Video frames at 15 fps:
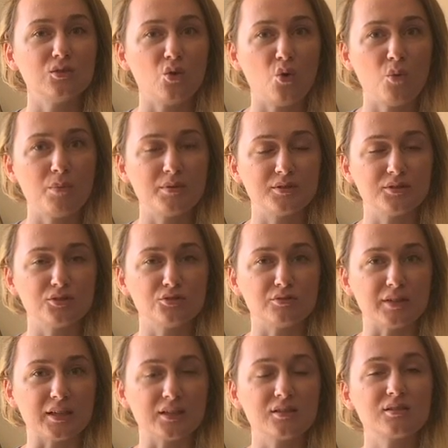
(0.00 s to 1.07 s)
open
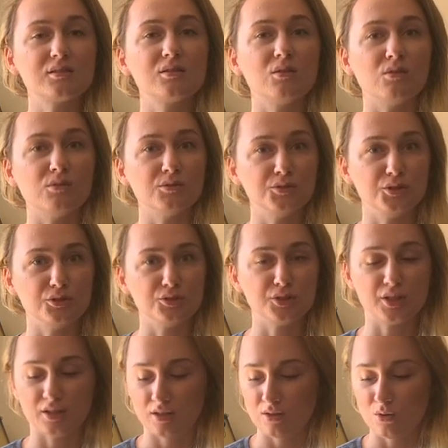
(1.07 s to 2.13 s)
strings on your
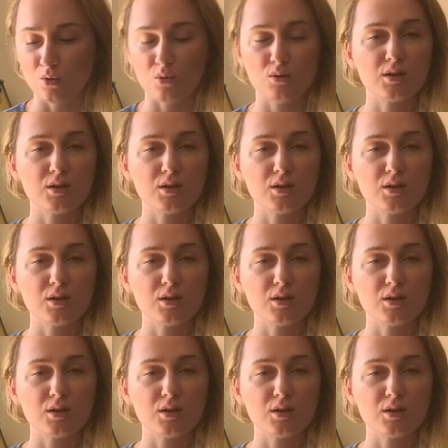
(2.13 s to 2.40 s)
cello,